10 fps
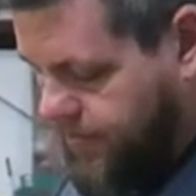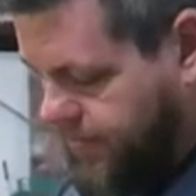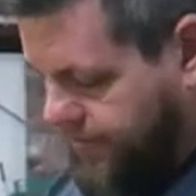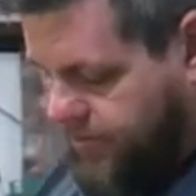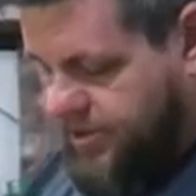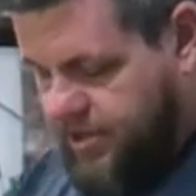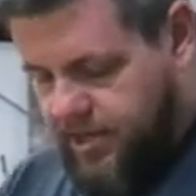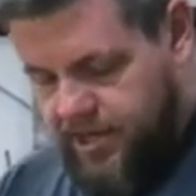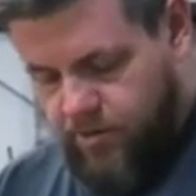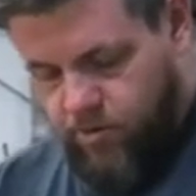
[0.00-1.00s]
if you've ever
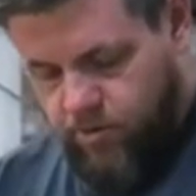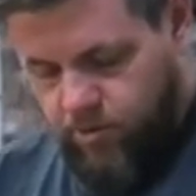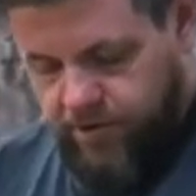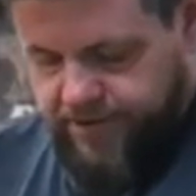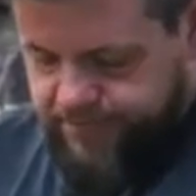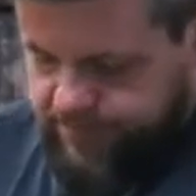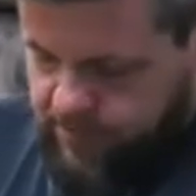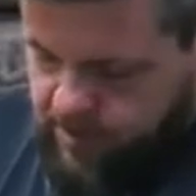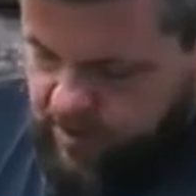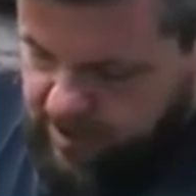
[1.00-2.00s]
done any kind of woodworking,
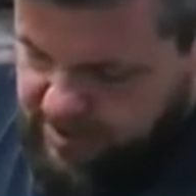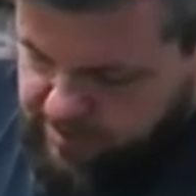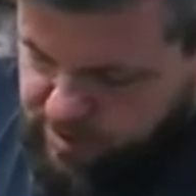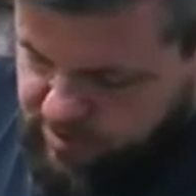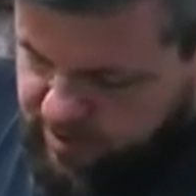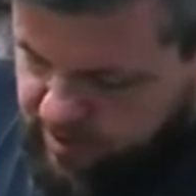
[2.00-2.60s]
a lot of times you'll